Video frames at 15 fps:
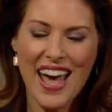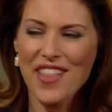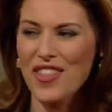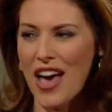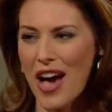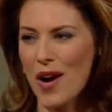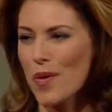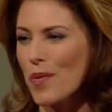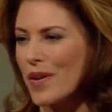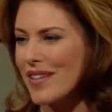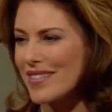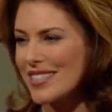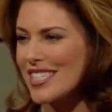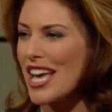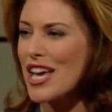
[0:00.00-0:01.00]
that with
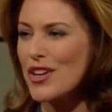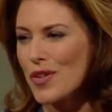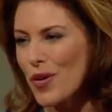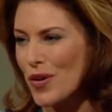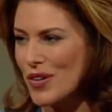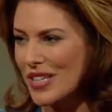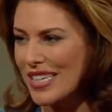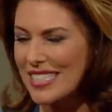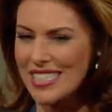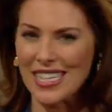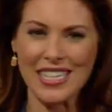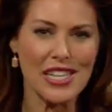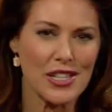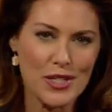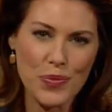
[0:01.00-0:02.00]
Jay Kordich
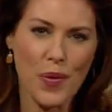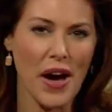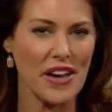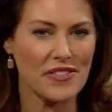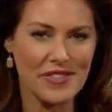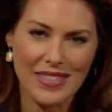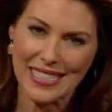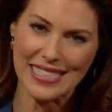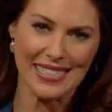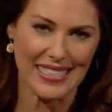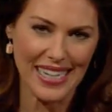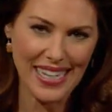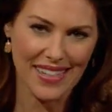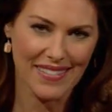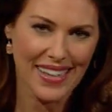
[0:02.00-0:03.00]
and his wife
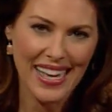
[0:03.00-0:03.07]
Linda,